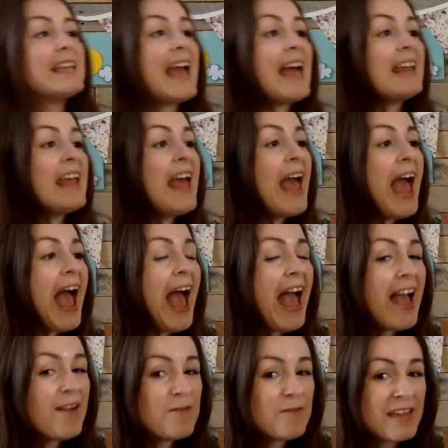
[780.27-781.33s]
get
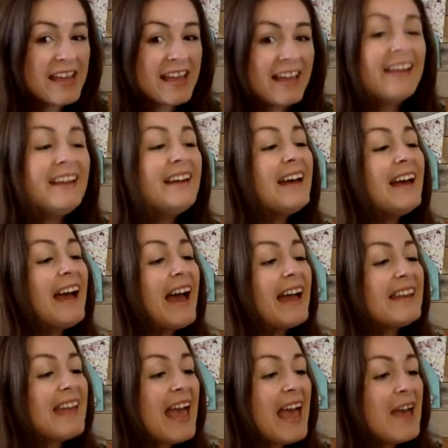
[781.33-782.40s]
heavier
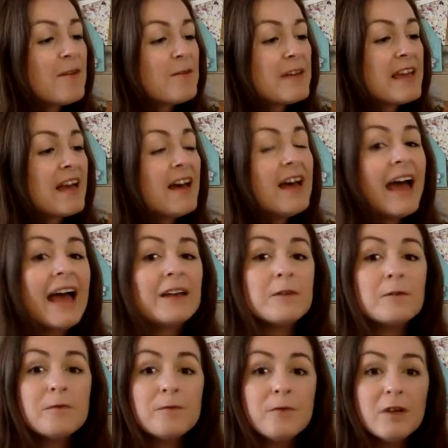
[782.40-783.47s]
and heavier and
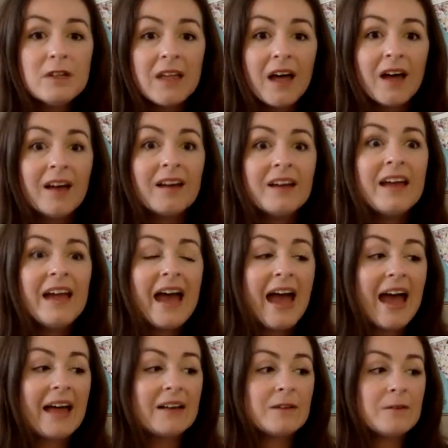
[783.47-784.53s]
fuller
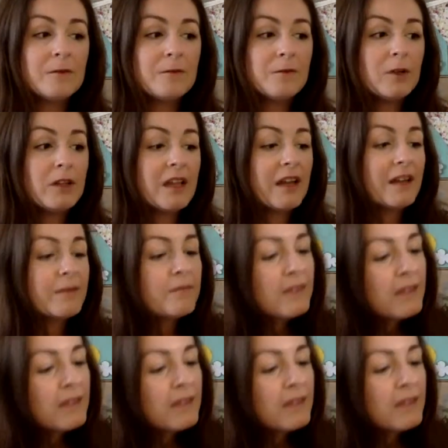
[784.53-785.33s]
and fuller.